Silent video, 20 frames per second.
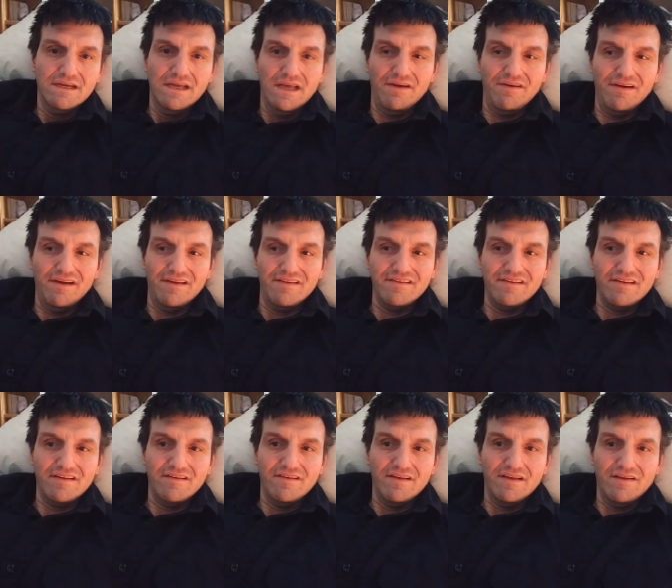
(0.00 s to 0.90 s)
Anyway, it was
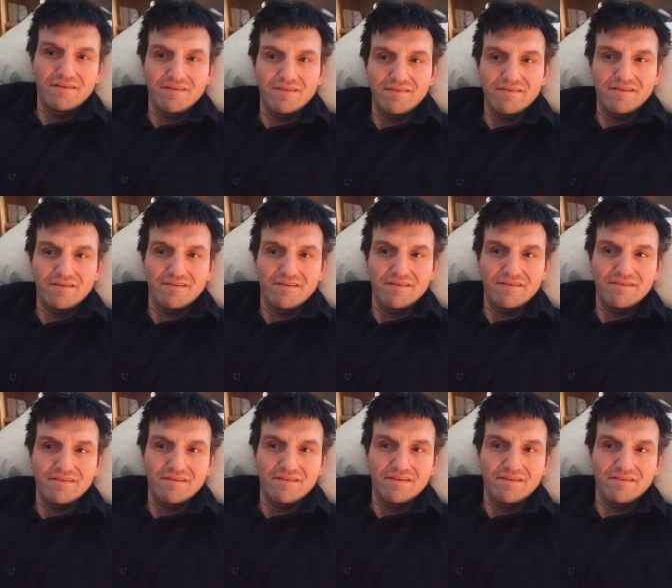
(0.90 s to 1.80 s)
it, was it
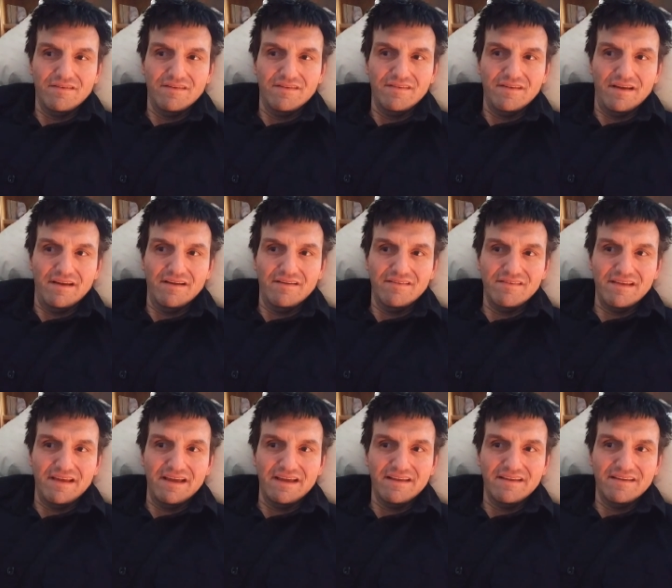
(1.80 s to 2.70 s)
was it was uh, it was
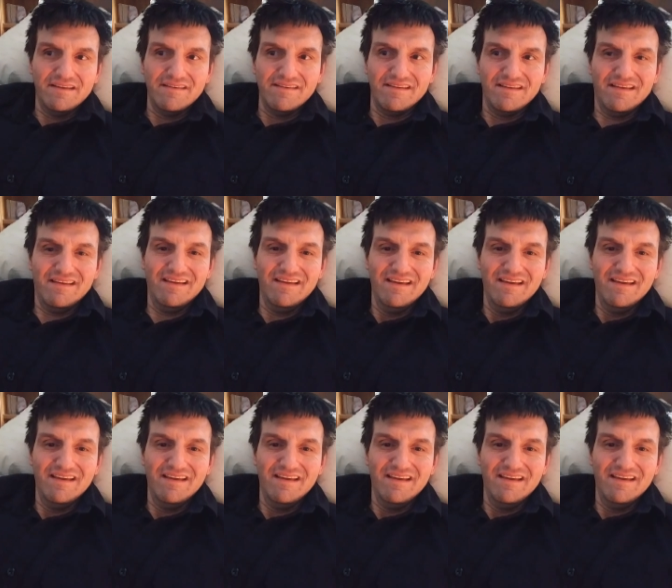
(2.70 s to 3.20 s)
like it was like,